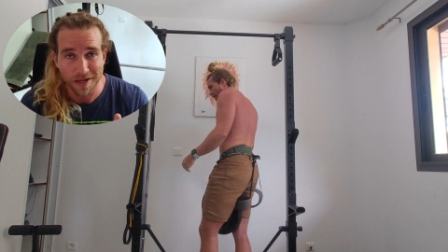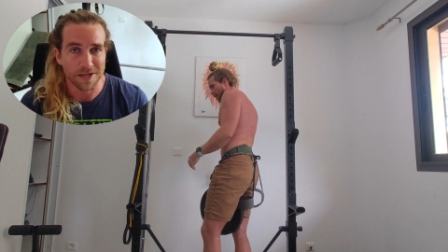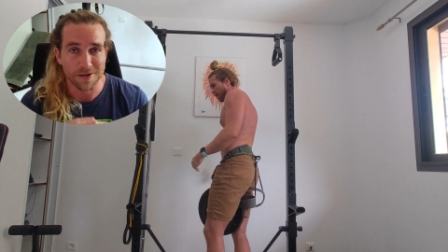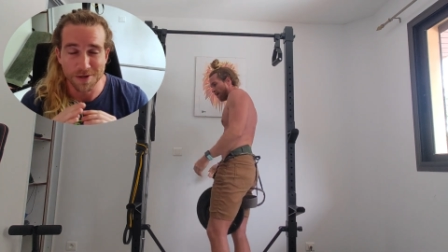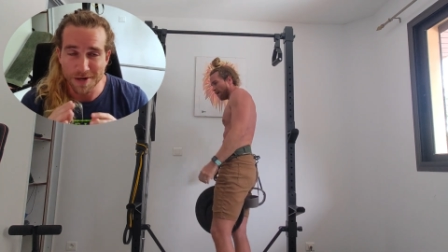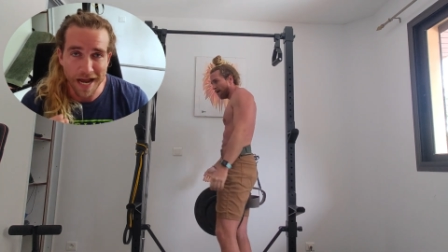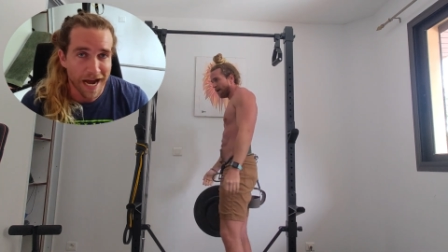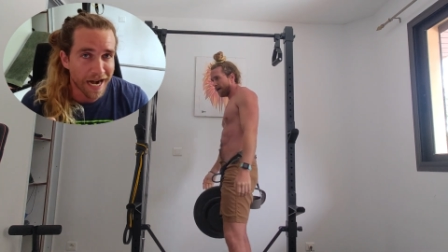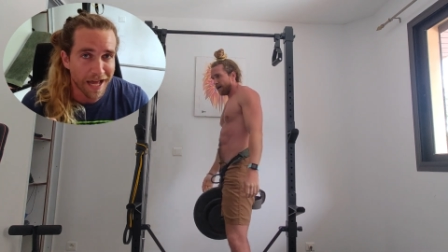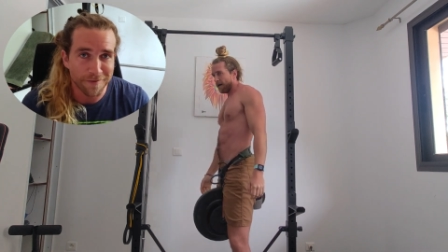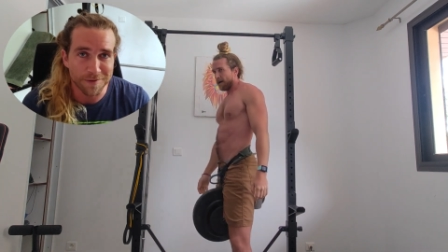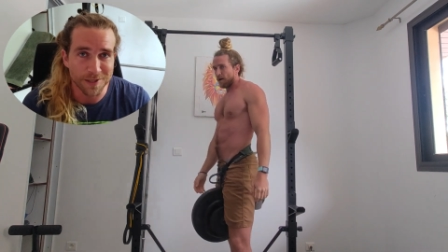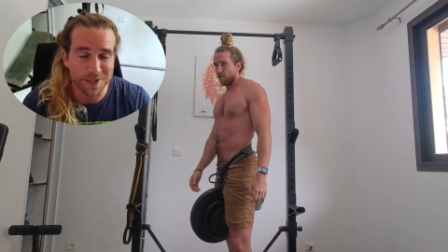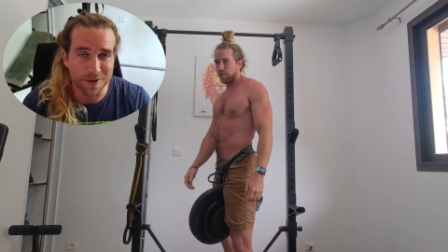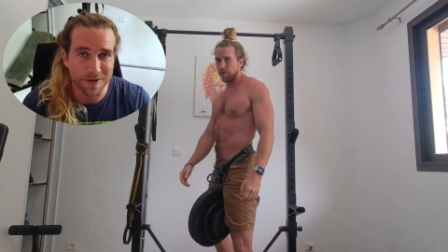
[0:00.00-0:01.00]
You do not
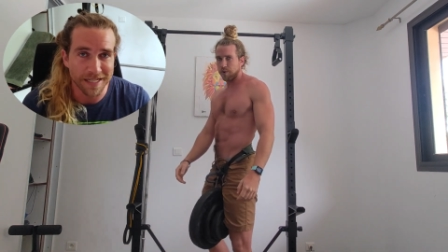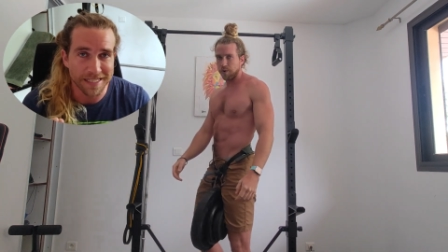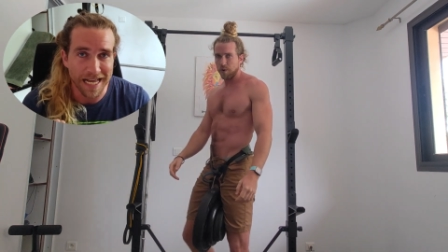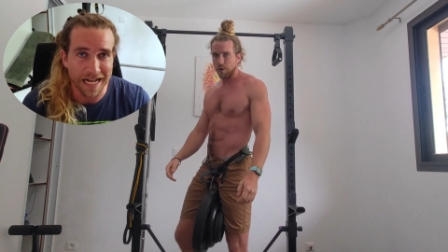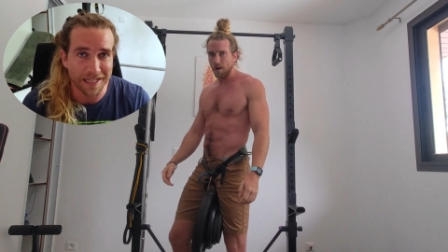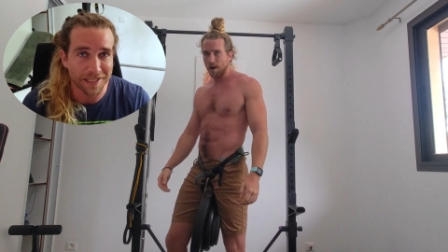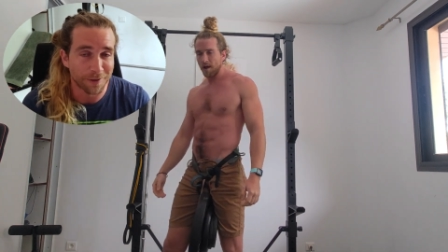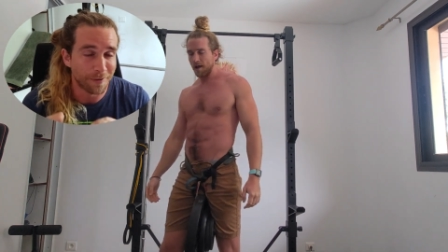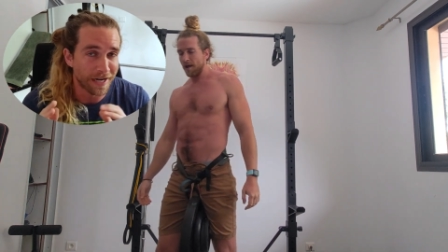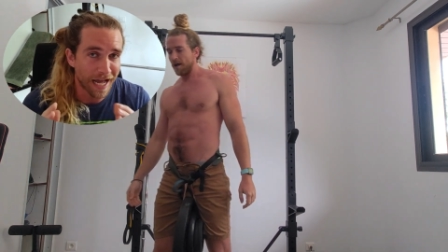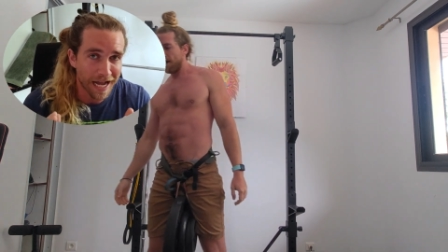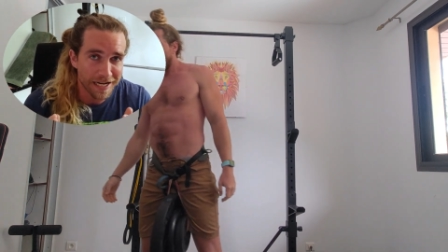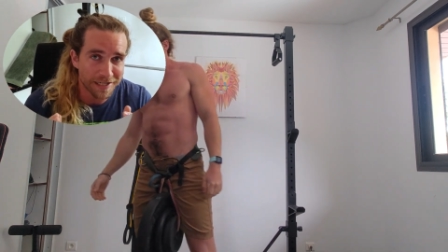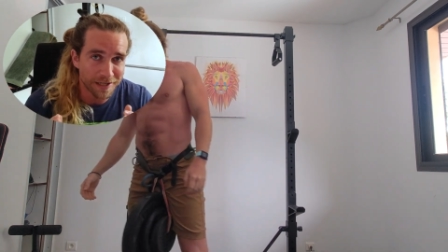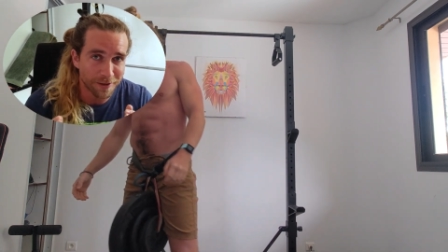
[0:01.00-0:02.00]
have to do exactly what
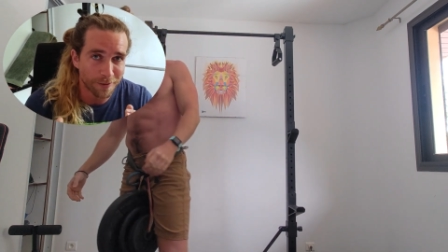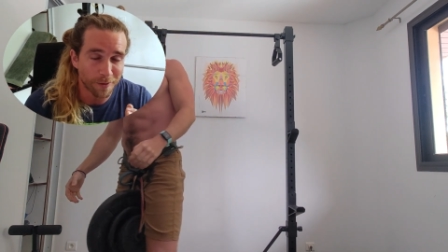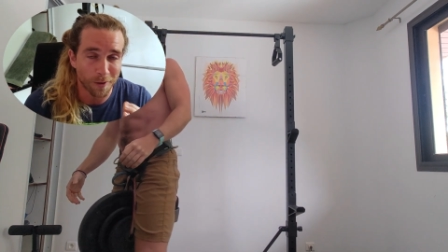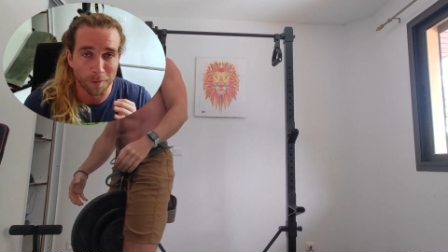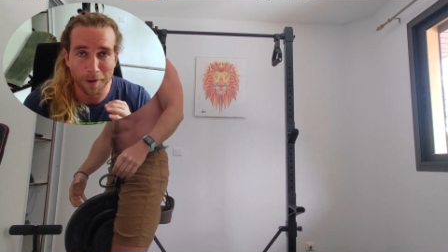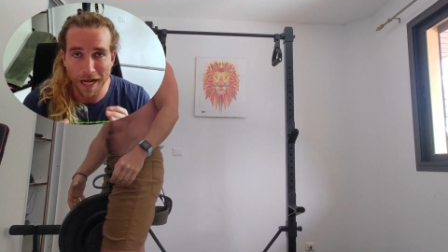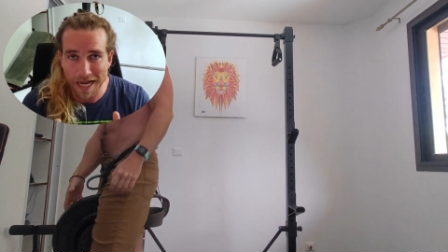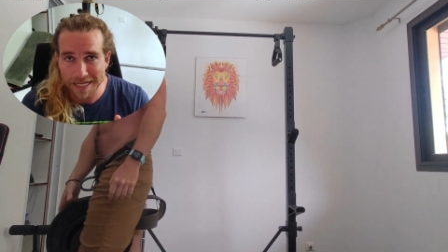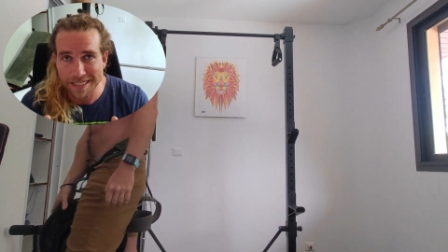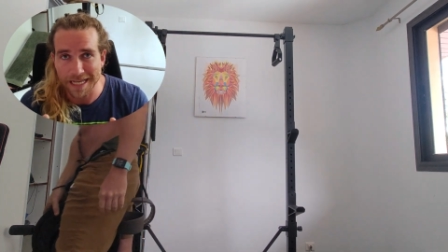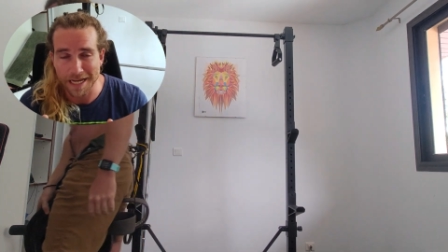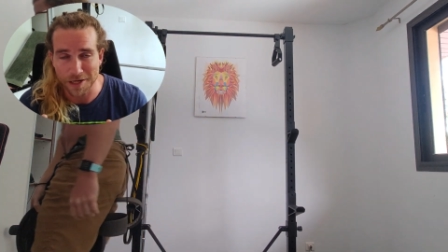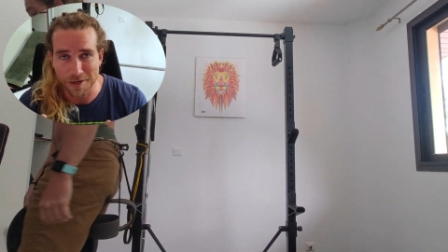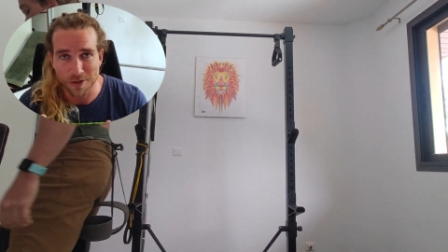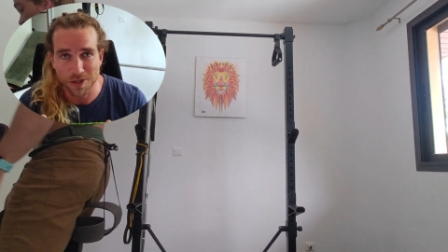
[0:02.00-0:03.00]
I do or what I
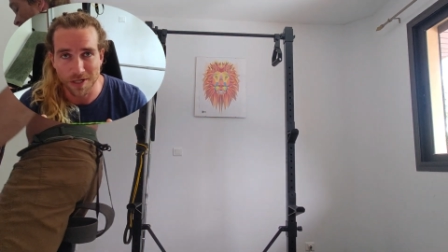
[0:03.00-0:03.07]
say you